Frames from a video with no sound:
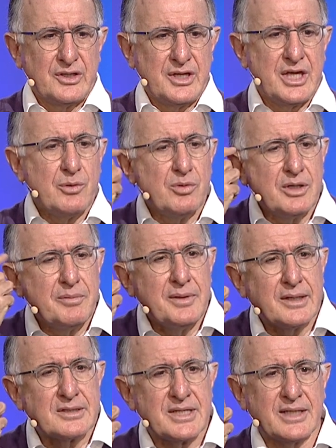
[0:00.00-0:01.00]
he will be
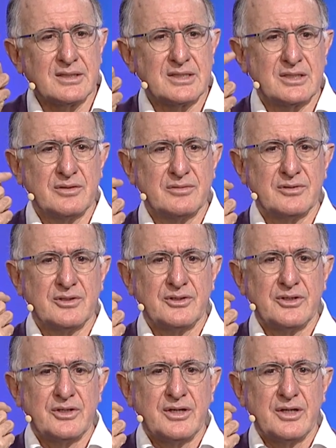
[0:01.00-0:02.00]
attentive
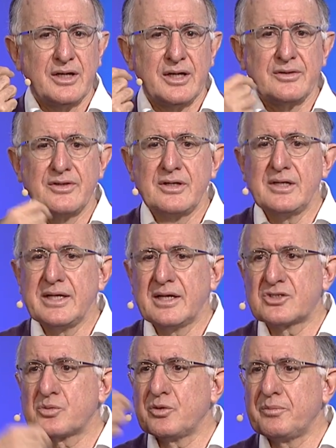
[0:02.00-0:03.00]
and the
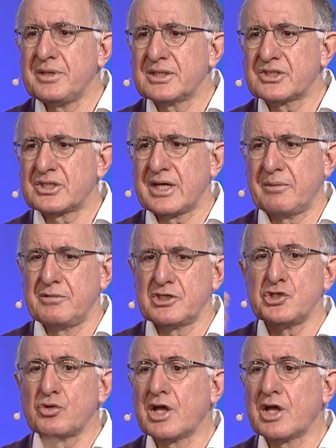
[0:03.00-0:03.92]
links will be established. You'll